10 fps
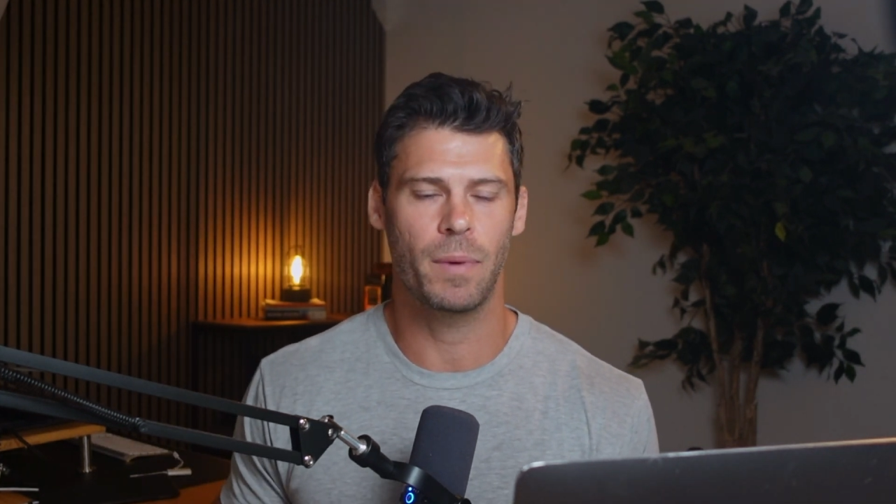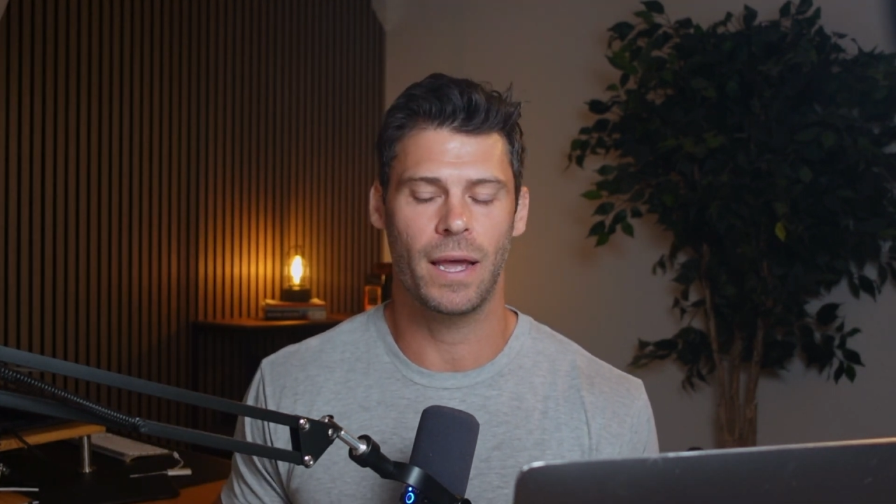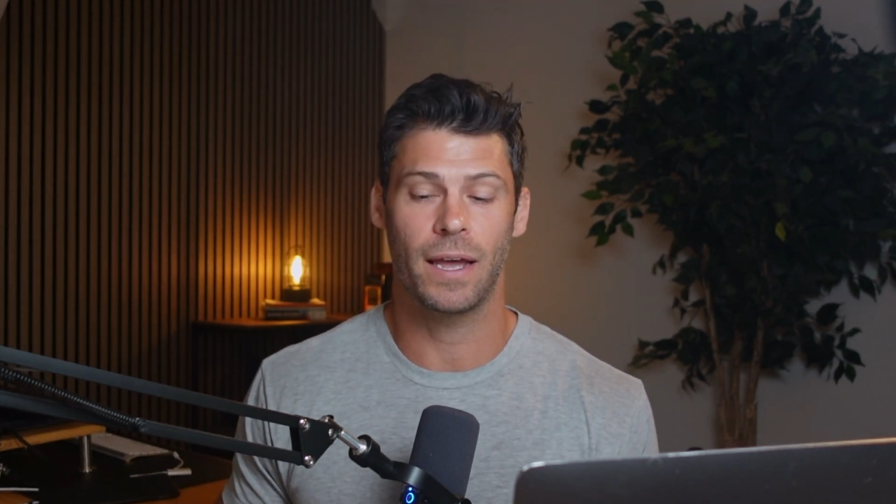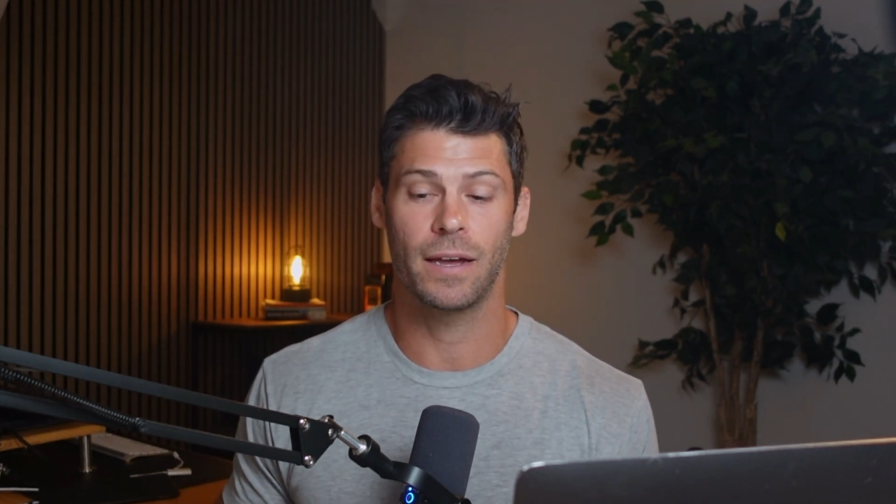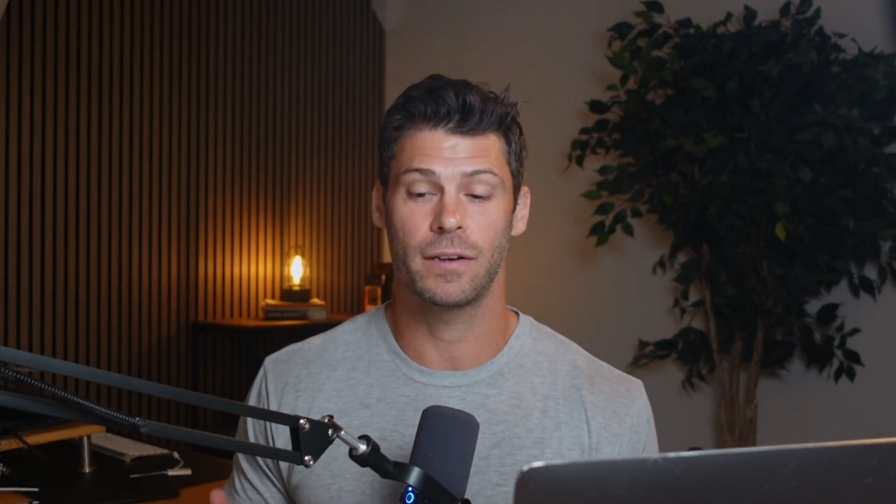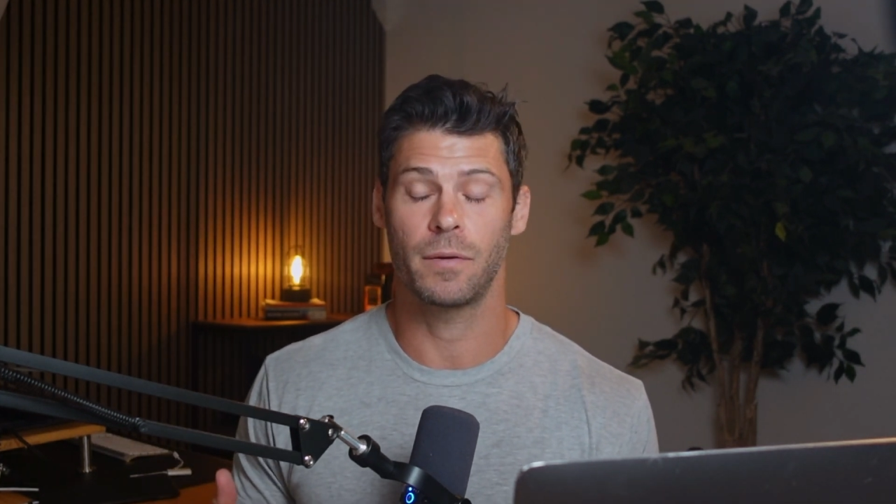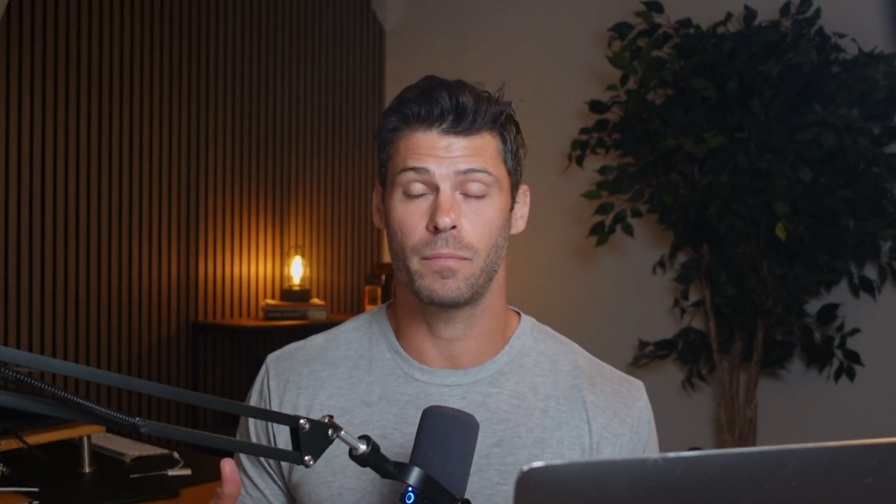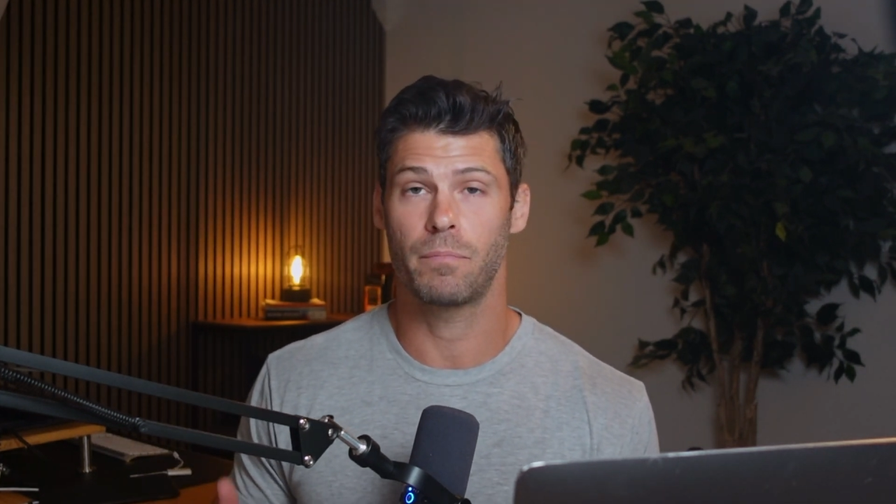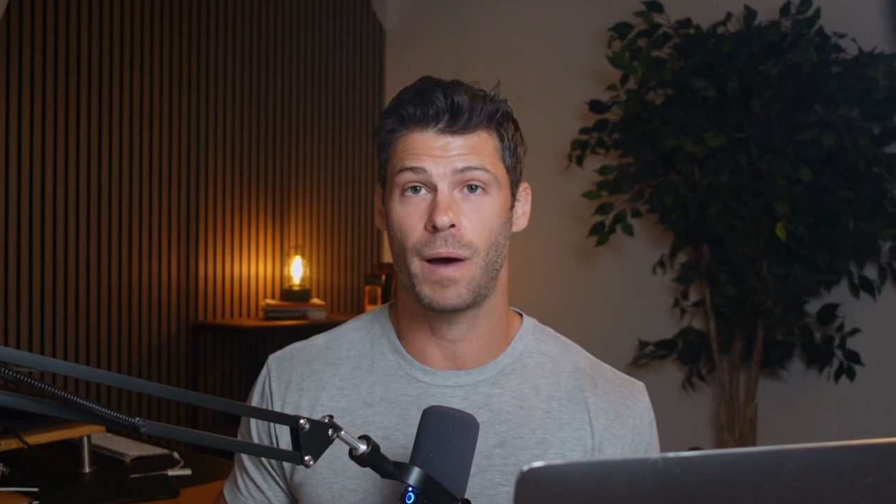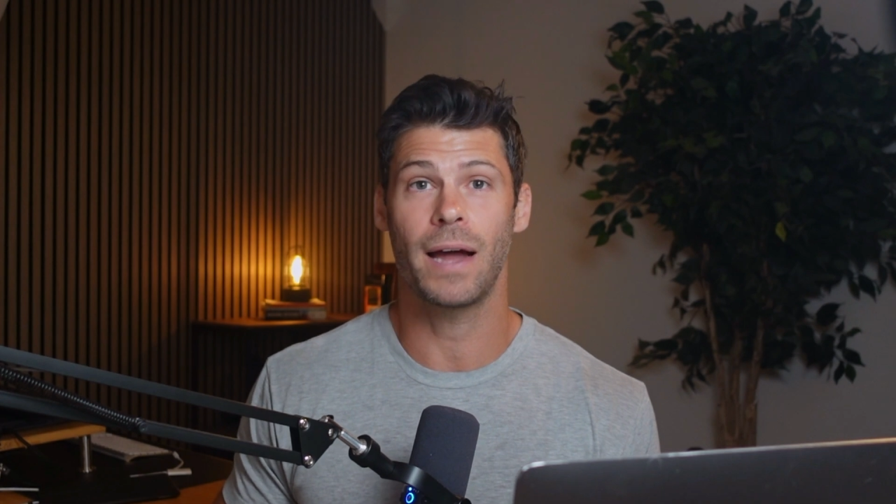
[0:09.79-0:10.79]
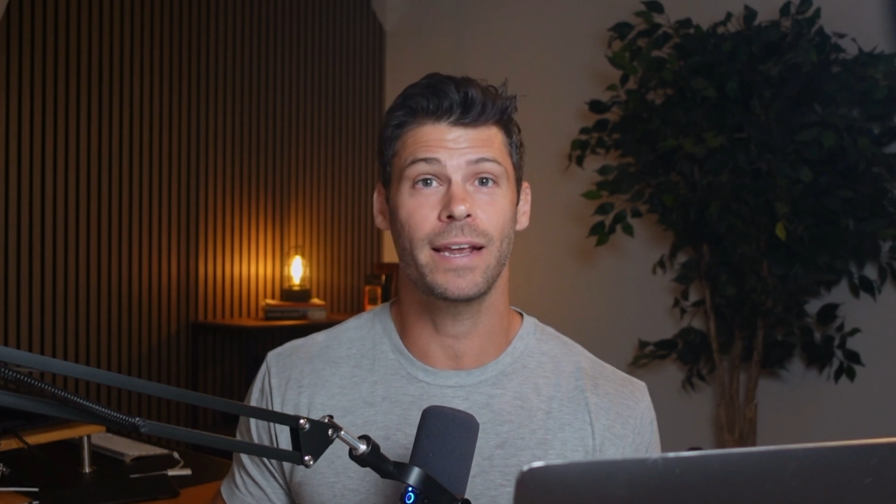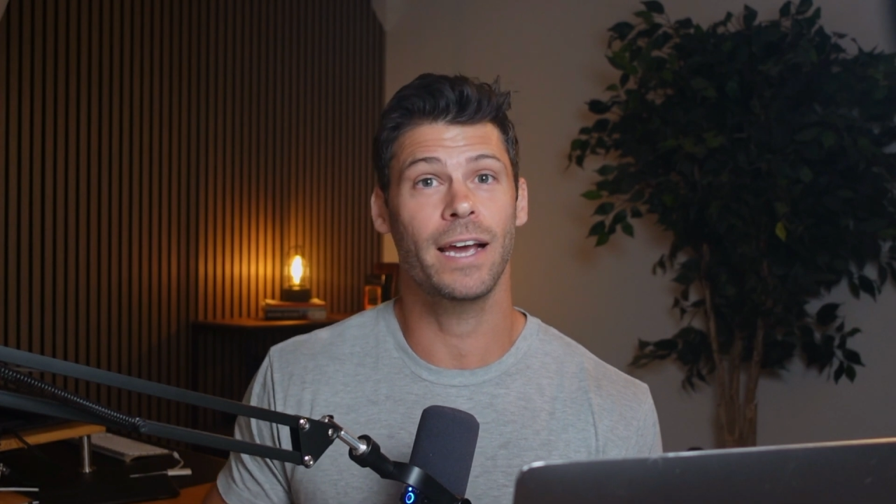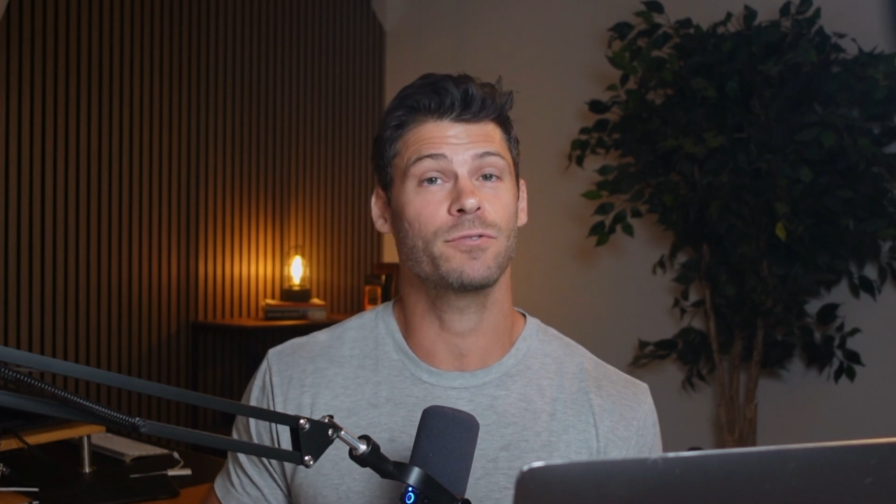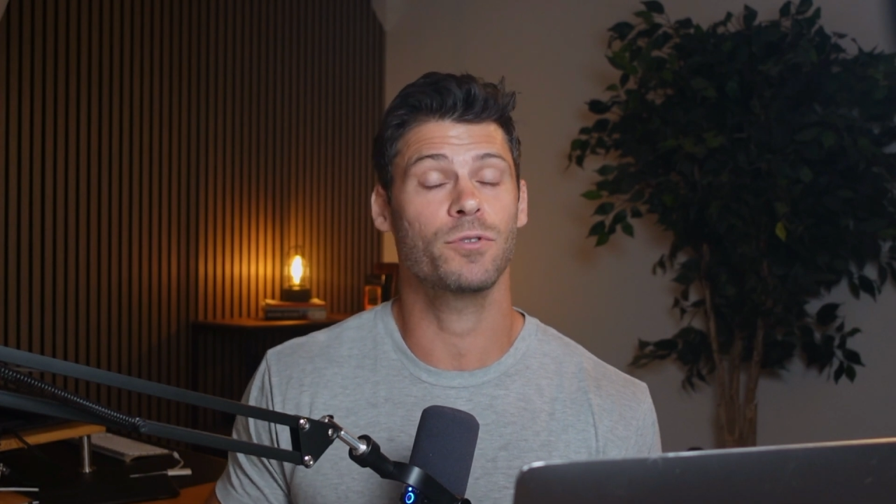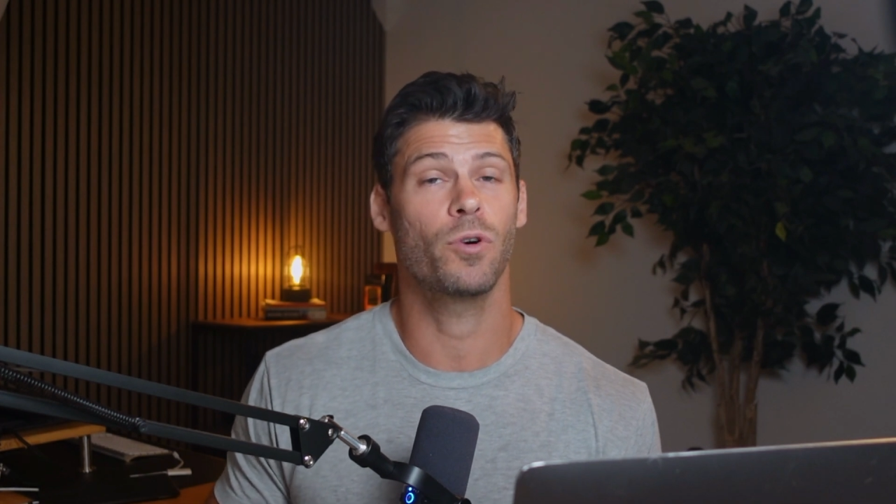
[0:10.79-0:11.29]
and
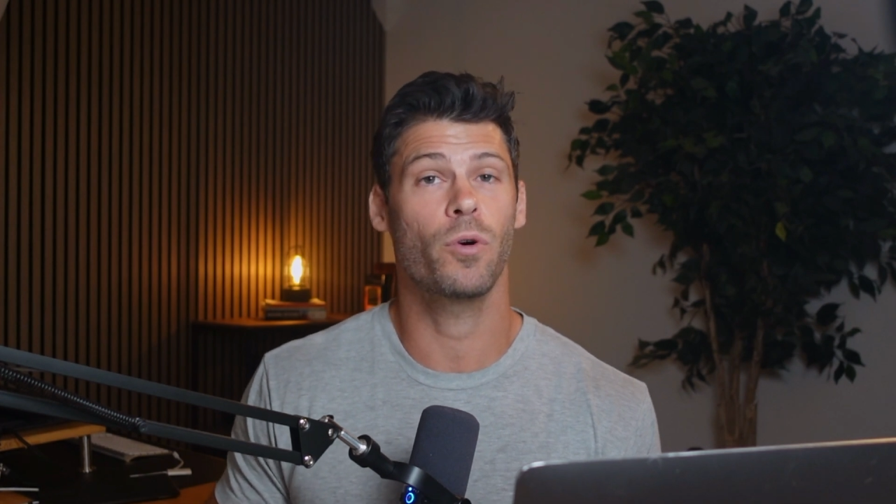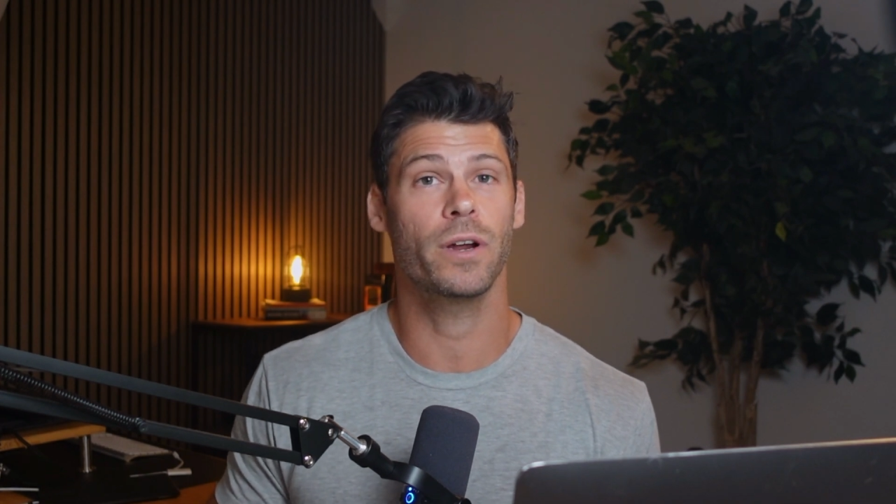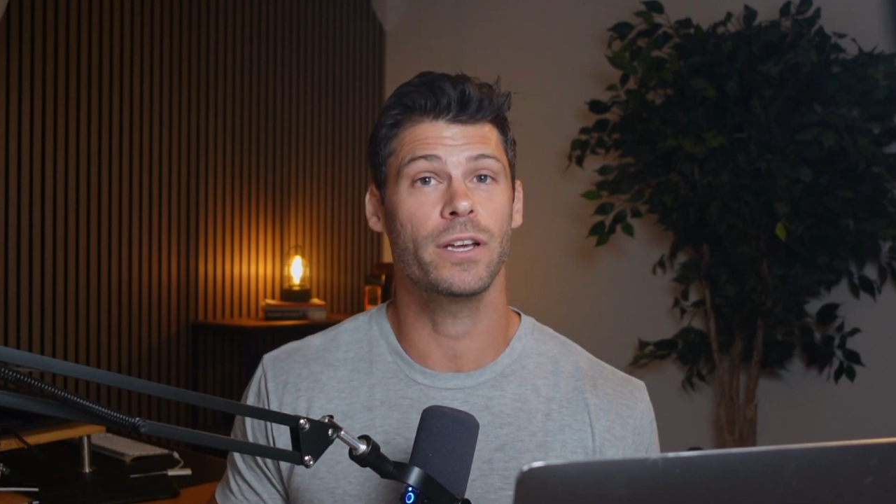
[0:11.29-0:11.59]
podcast recording